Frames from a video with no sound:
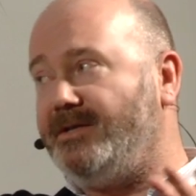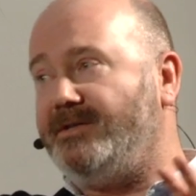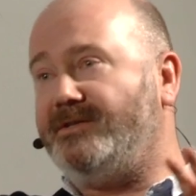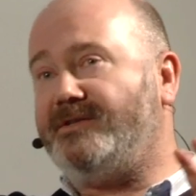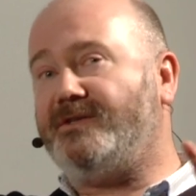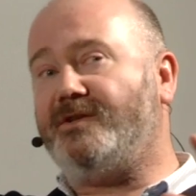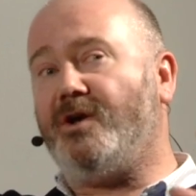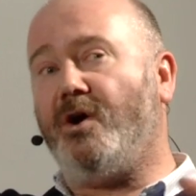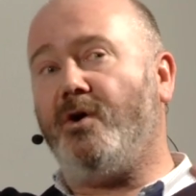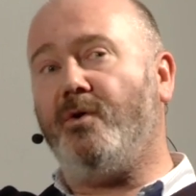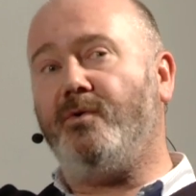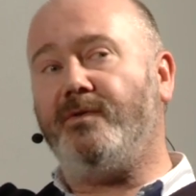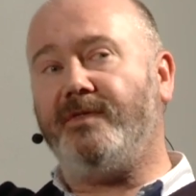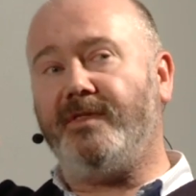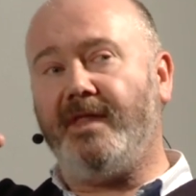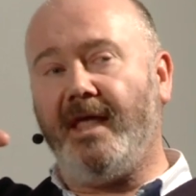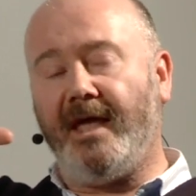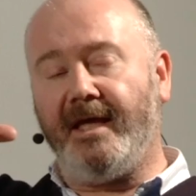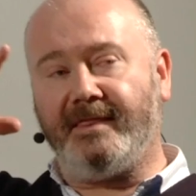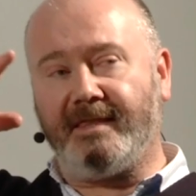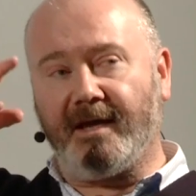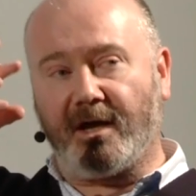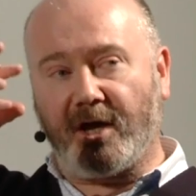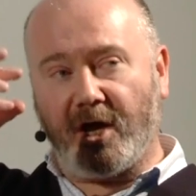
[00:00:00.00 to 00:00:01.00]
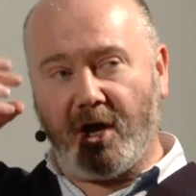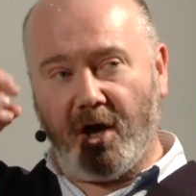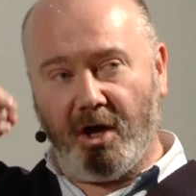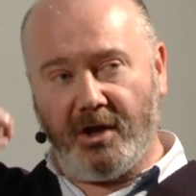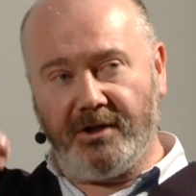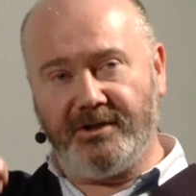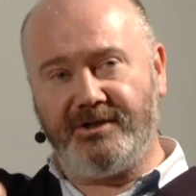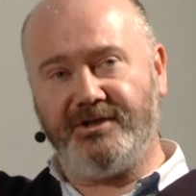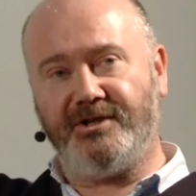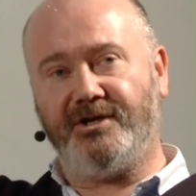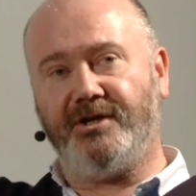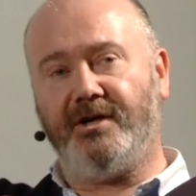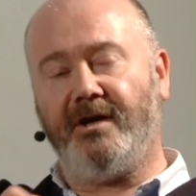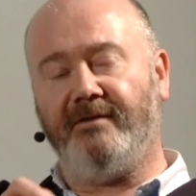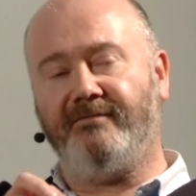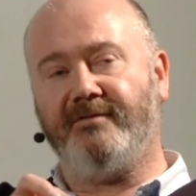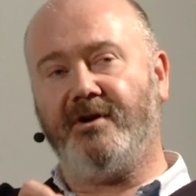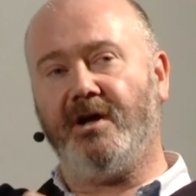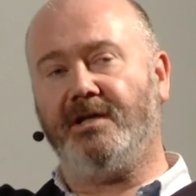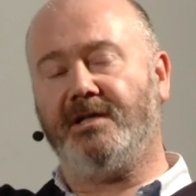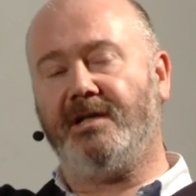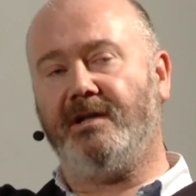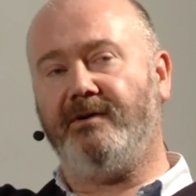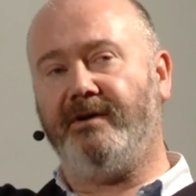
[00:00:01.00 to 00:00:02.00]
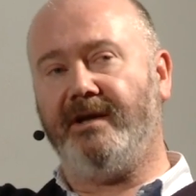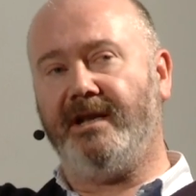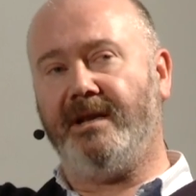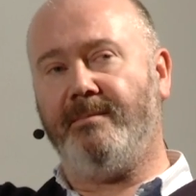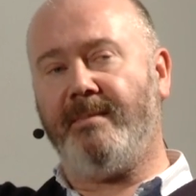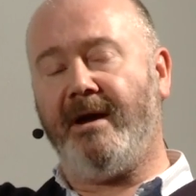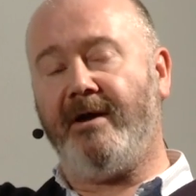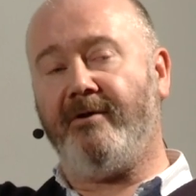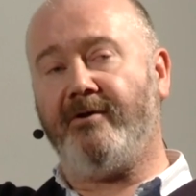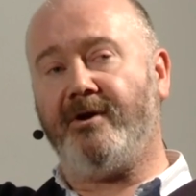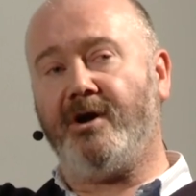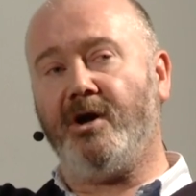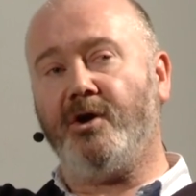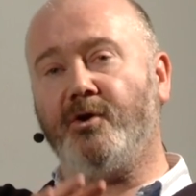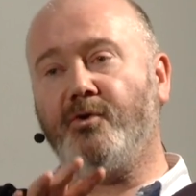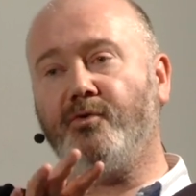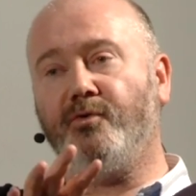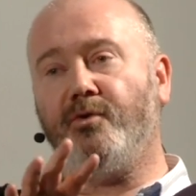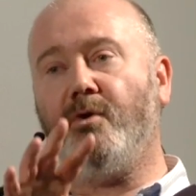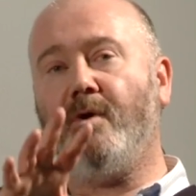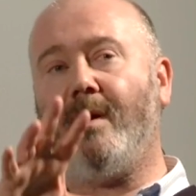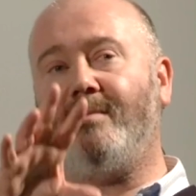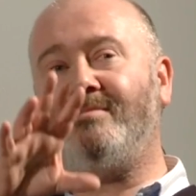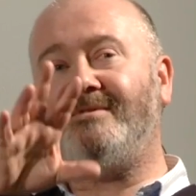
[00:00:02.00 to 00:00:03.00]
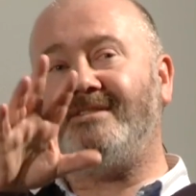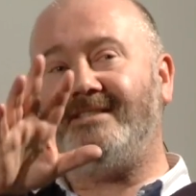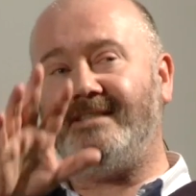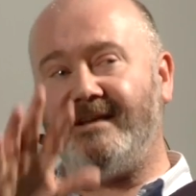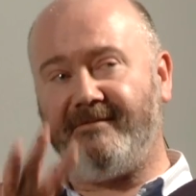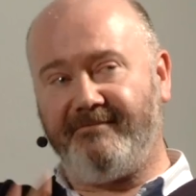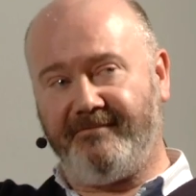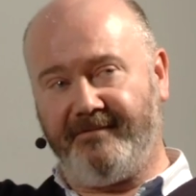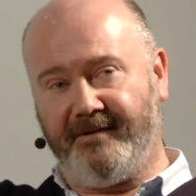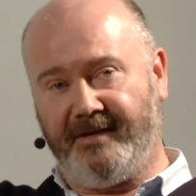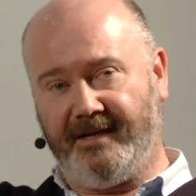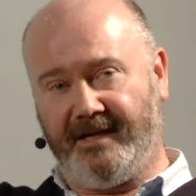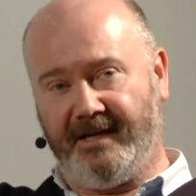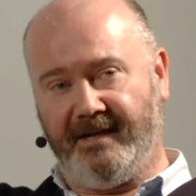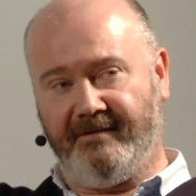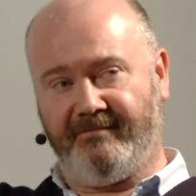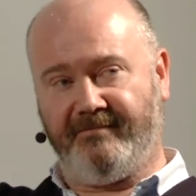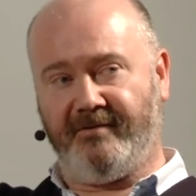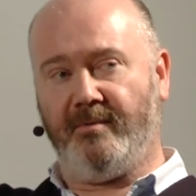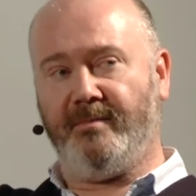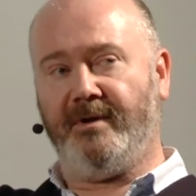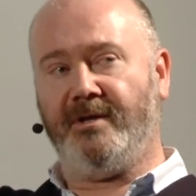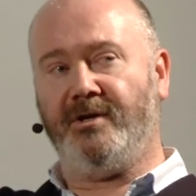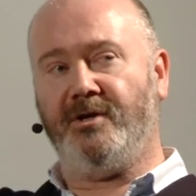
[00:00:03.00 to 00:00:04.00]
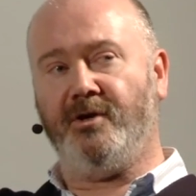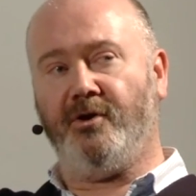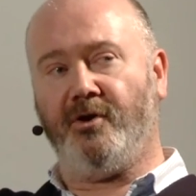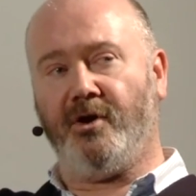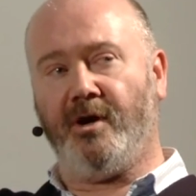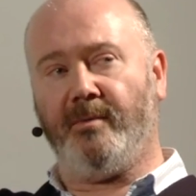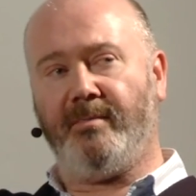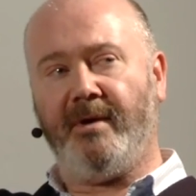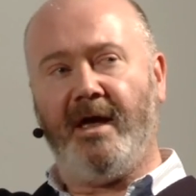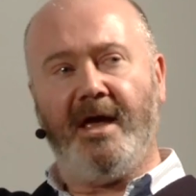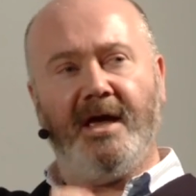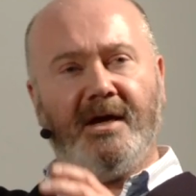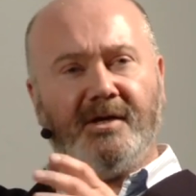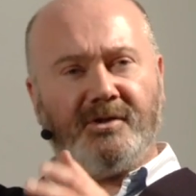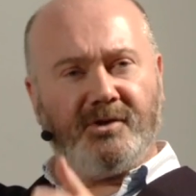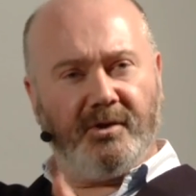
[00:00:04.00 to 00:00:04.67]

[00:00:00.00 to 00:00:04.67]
So uh, the culture of cutlery in America grew up differently from in Europe.